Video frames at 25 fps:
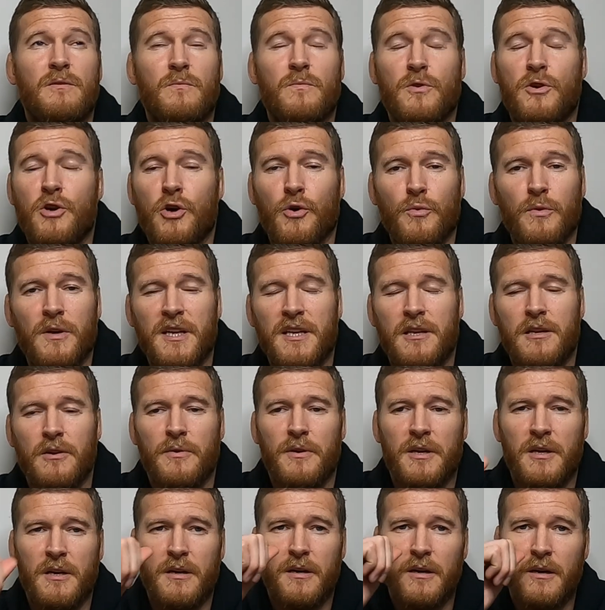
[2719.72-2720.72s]
We're currently
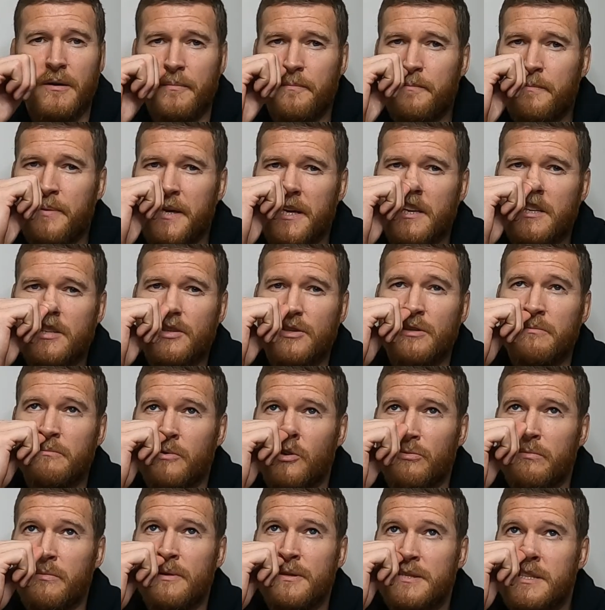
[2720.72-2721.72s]
doing a piece at the
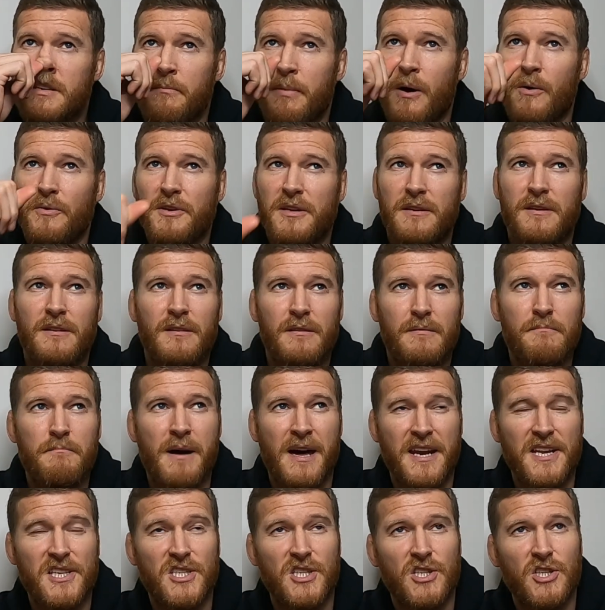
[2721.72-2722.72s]
moment about
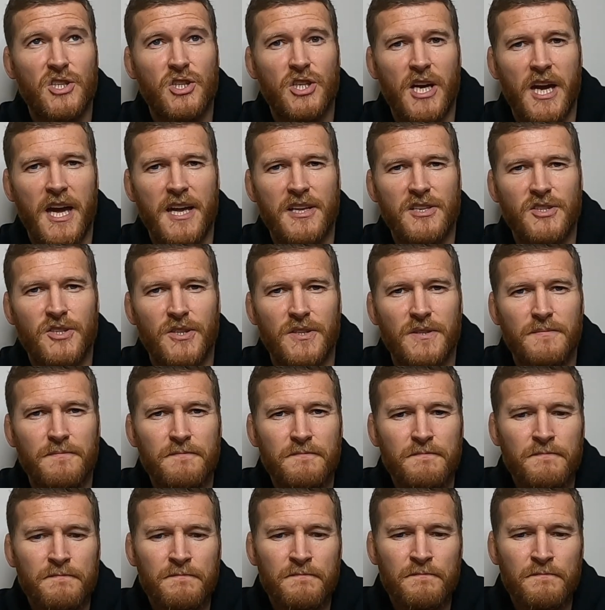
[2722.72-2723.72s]
managing change, and